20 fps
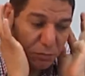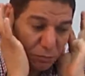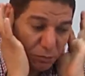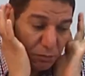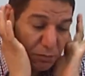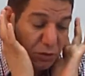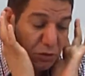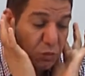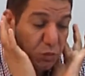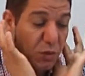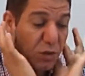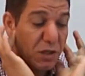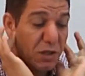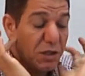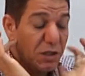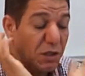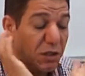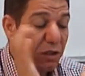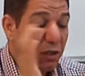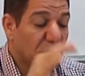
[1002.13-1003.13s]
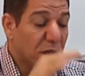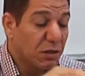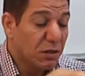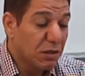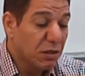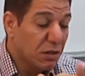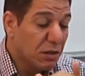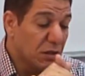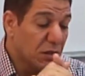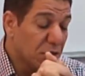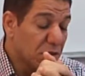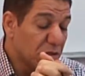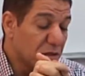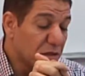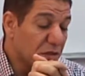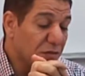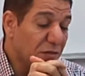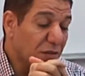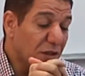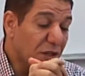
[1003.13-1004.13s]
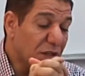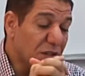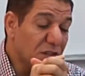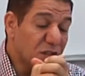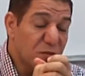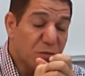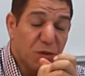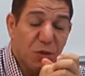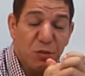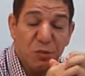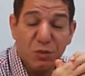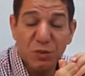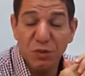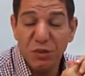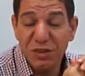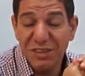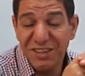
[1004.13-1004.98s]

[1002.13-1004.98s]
But why civilized people